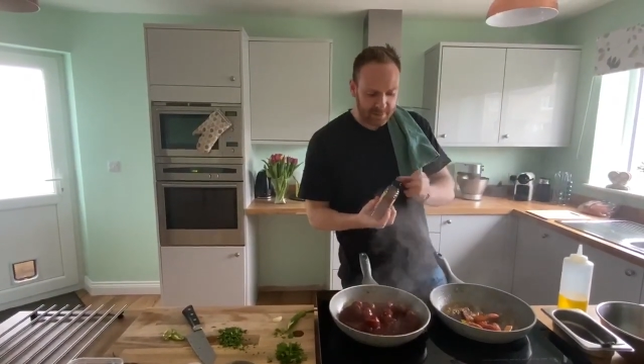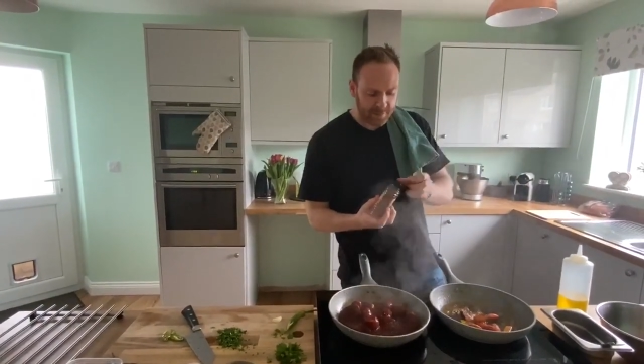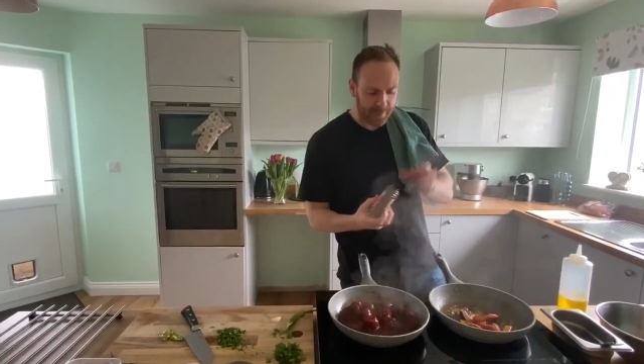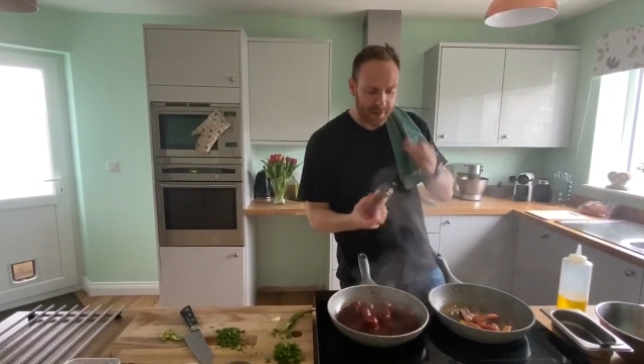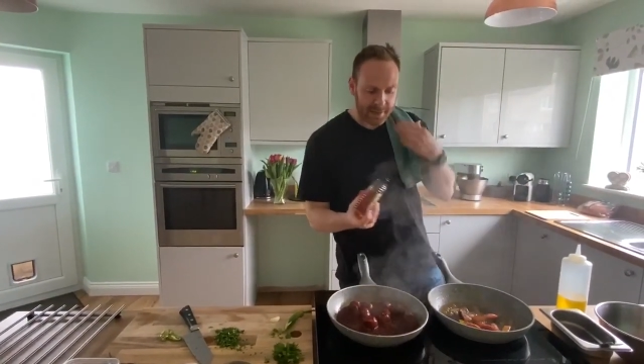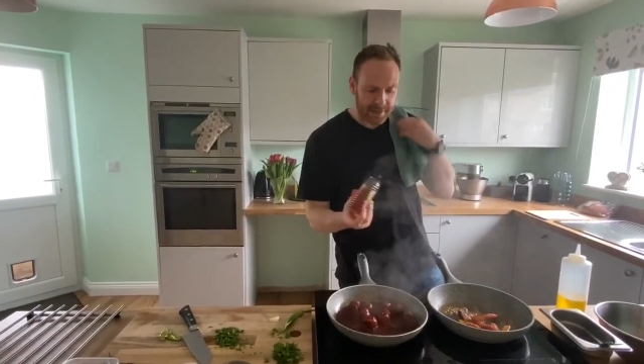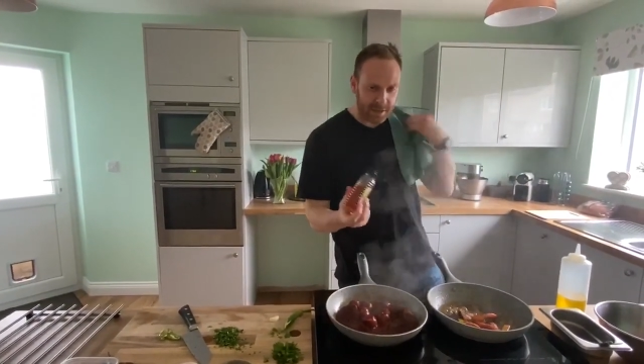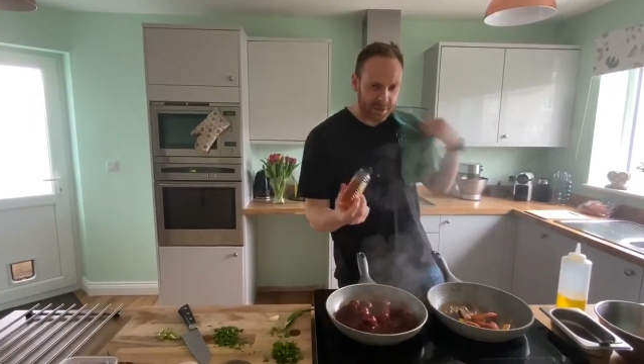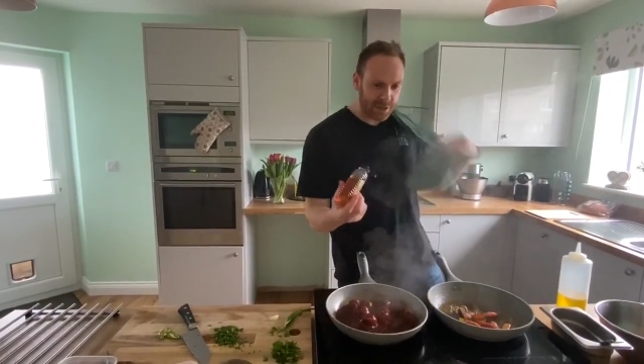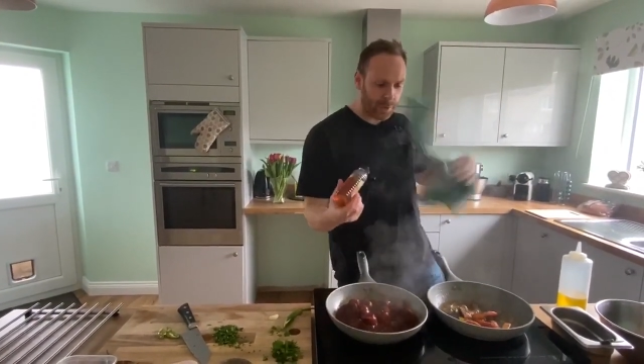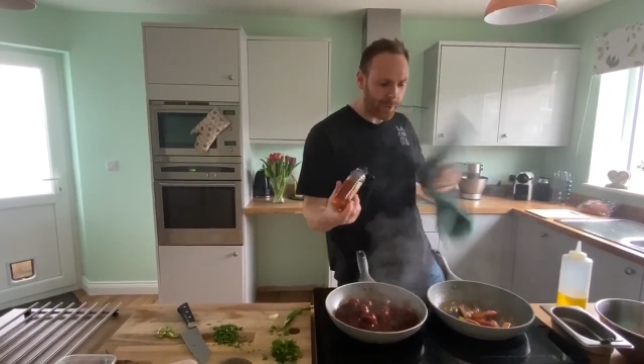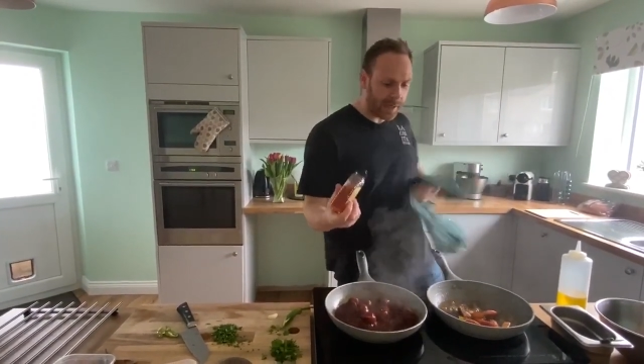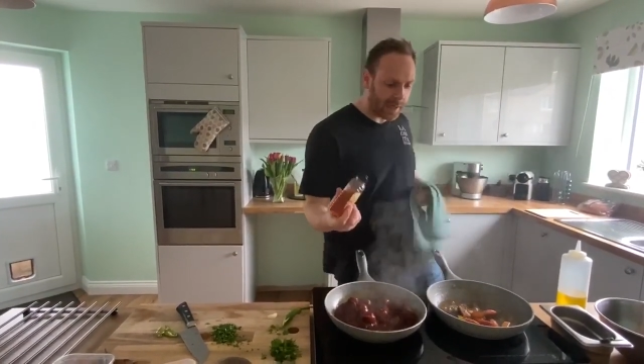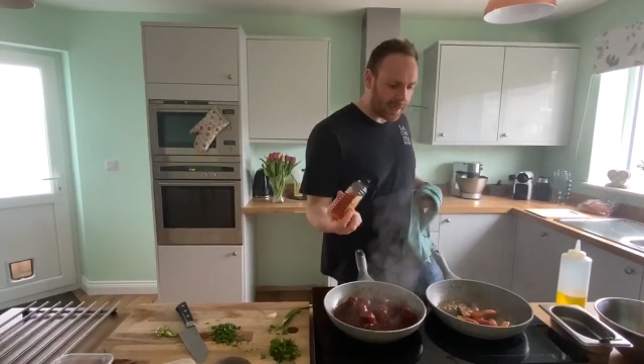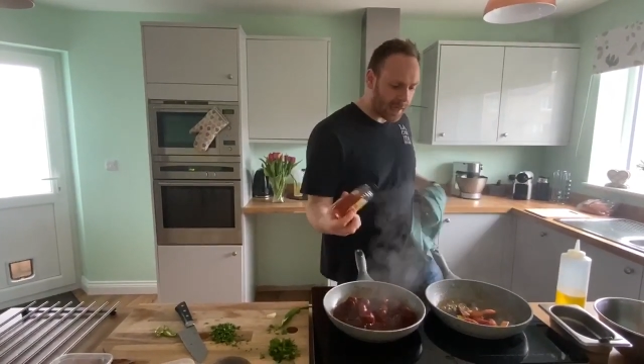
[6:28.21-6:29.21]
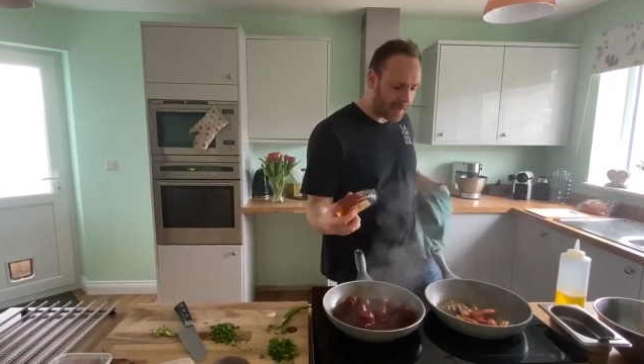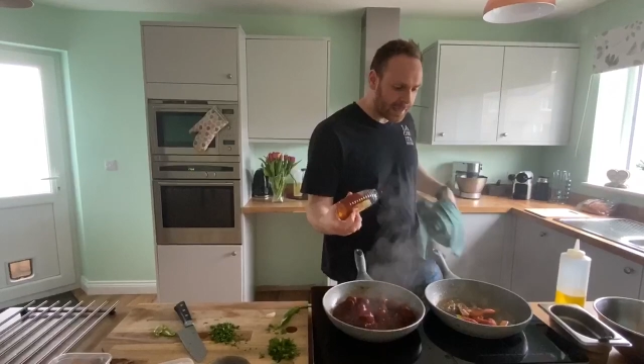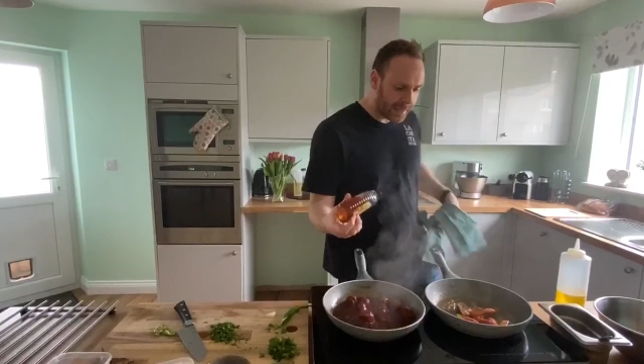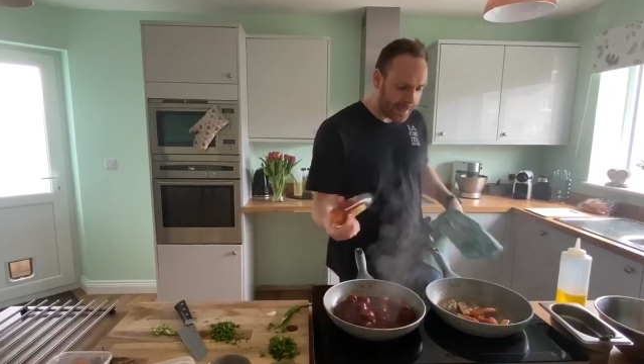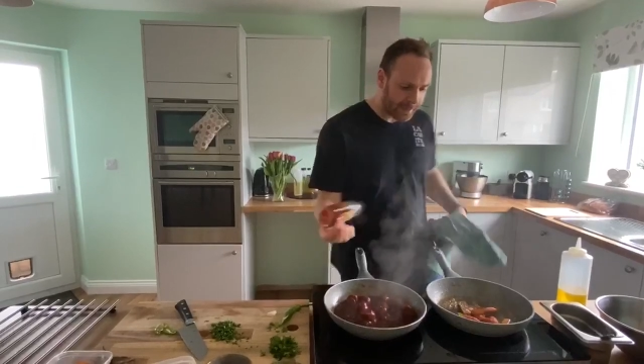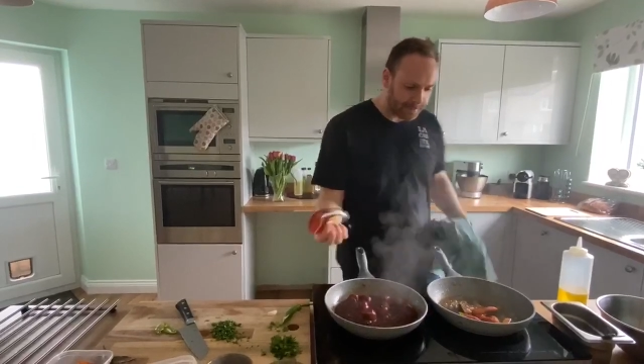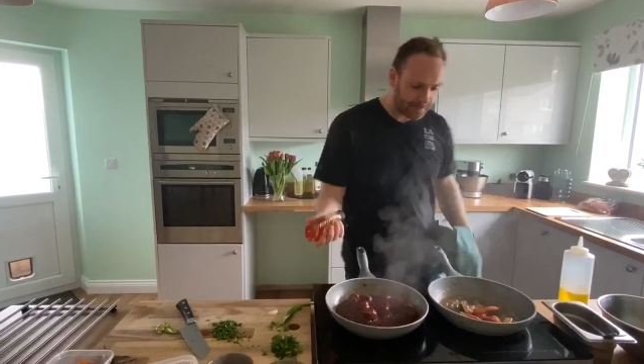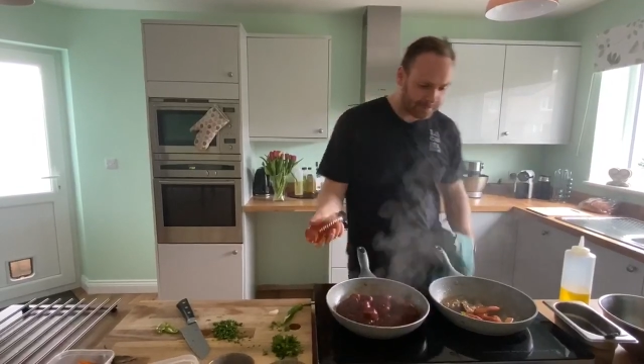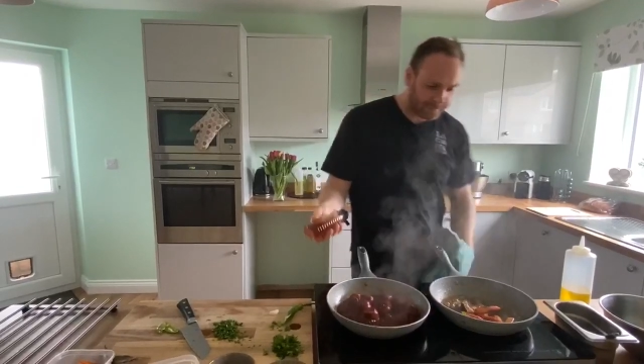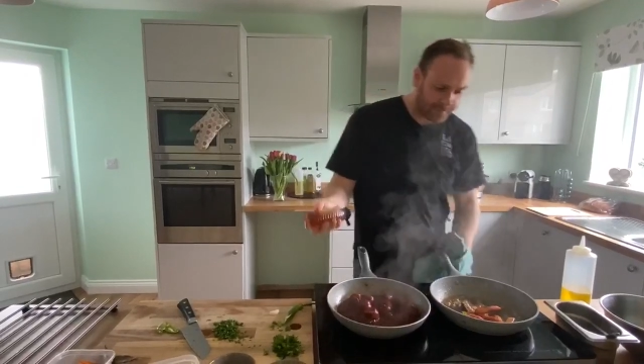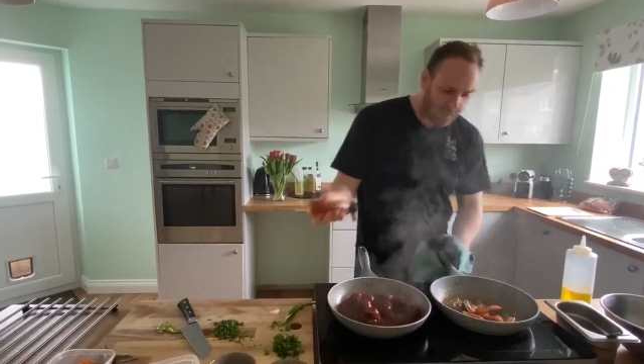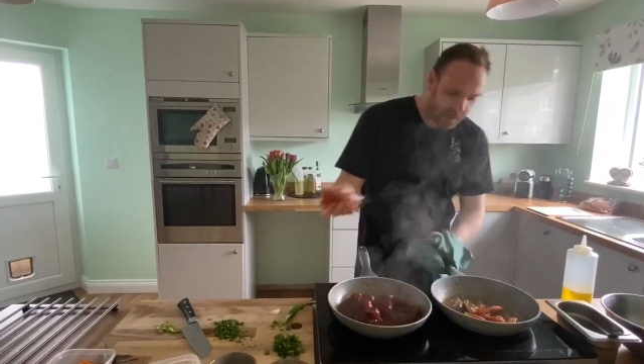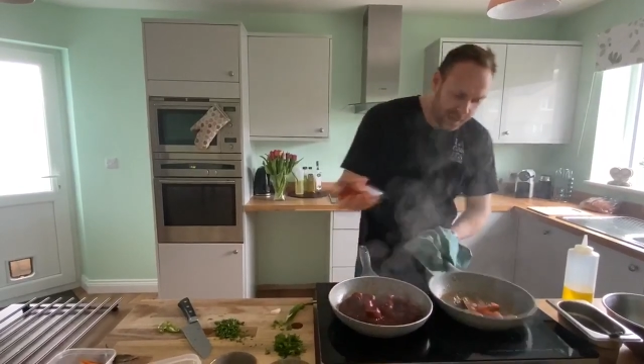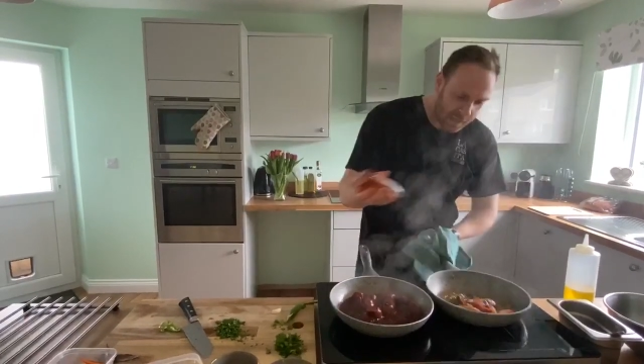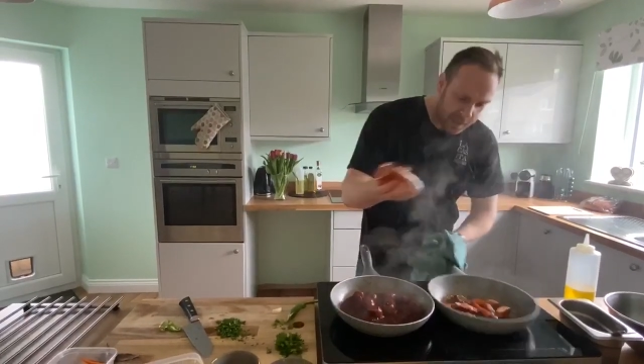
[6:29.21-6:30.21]
Depends how sweet you like it.
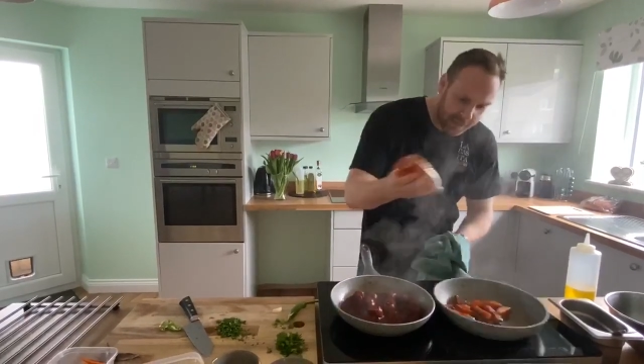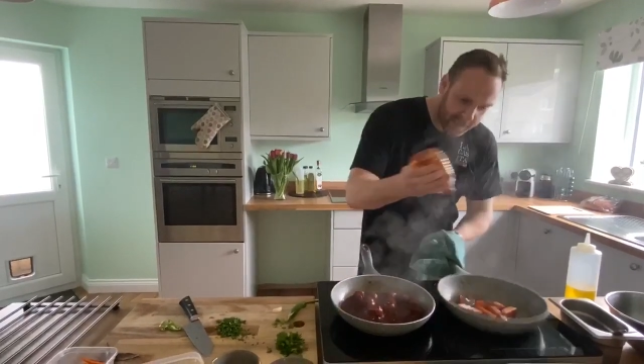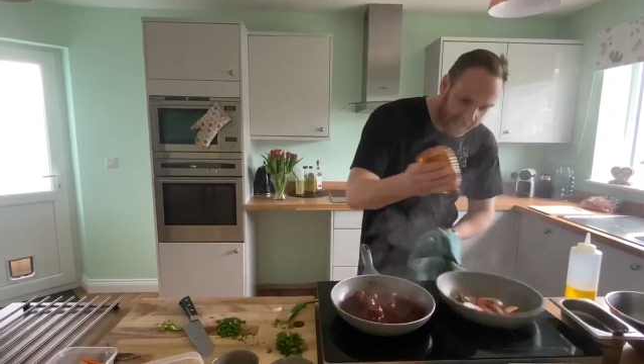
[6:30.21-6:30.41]
I like